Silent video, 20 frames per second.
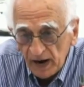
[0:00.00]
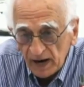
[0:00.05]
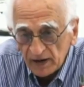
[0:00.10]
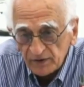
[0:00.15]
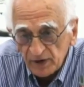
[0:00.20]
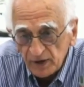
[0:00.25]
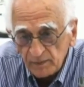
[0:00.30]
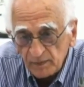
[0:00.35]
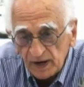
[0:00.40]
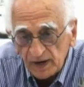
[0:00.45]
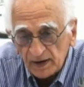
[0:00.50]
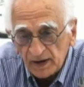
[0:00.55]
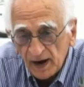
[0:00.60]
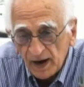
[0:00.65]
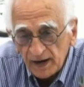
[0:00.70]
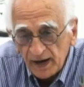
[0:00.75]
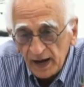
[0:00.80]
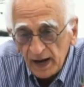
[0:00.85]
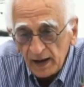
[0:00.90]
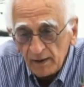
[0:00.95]
Get back to the
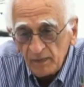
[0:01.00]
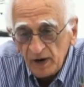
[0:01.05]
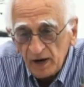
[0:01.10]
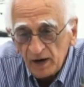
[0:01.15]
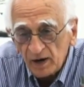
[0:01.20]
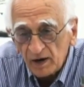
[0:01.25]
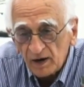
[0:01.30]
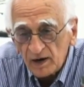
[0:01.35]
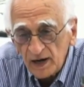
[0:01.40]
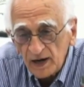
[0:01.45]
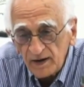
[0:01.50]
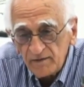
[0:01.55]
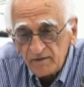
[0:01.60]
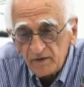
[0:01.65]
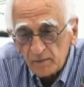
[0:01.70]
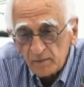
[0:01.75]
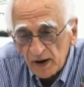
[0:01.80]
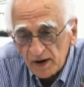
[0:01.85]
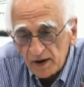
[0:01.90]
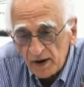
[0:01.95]
minute. I came here
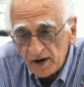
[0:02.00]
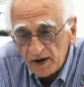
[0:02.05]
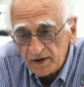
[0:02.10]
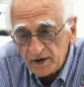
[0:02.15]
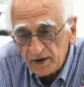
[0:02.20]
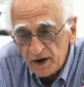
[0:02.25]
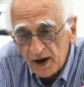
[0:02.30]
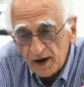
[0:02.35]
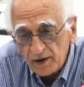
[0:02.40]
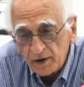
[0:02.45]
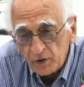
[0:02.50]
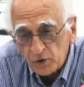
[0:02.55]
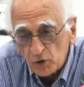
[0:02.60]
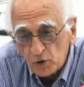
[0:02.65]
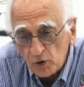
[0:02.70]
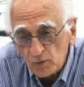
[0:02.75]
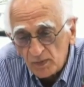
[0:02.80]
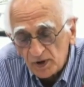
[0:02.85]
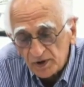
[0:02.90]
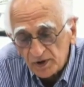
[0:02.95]
leaving my
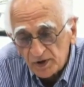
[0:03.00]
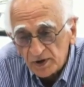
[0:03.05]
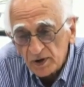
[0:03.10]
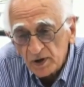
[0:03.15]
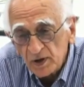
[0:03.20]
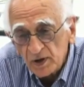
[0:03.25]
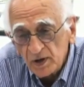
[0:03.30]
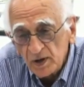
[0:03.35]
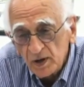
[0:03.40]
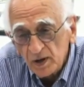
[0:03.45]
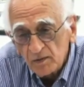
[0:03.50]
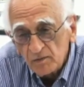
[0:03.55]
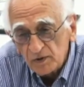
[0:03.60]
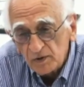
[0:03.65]
99-year-old mother